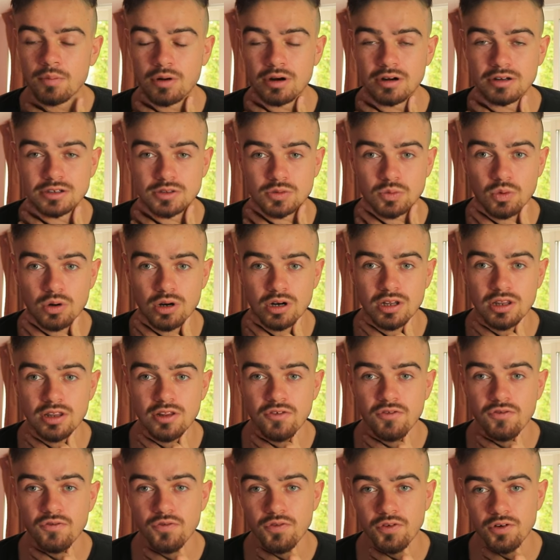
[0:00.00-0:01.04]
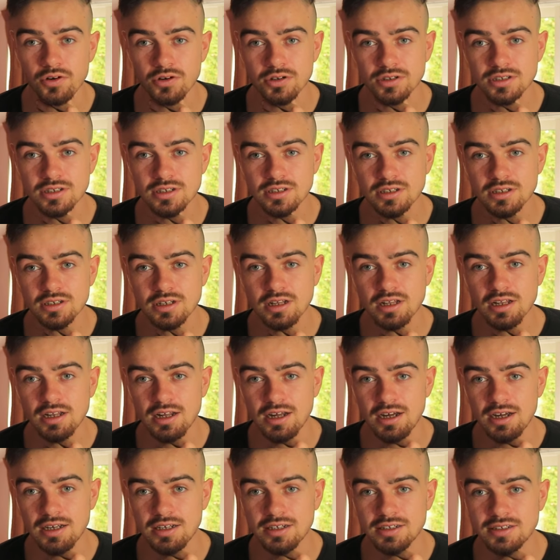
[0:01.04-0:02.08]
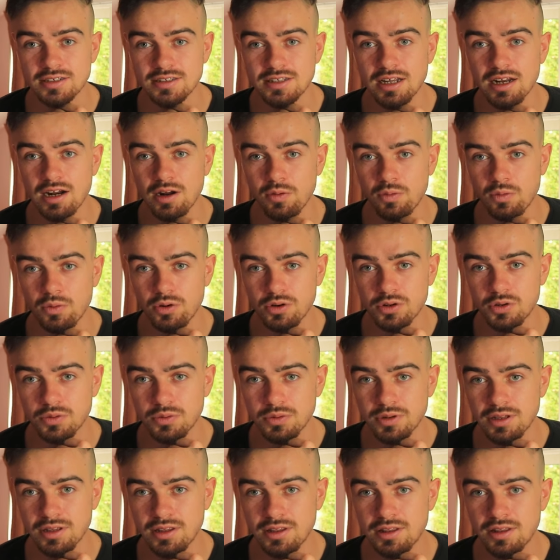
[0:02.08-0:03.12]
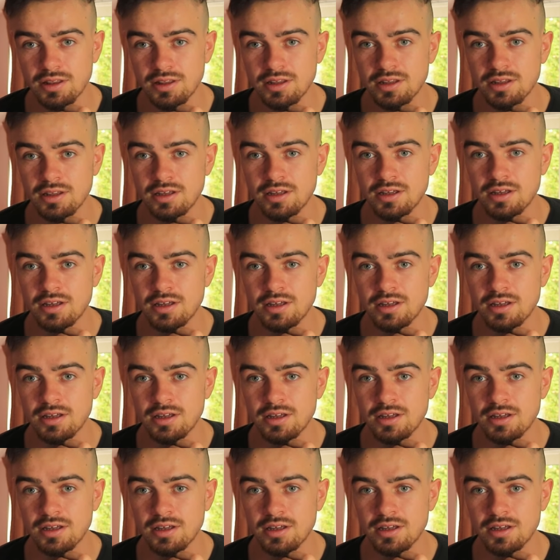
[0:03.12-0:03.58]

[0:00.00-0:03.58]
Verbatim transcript: but as one of the first clients that I worked with,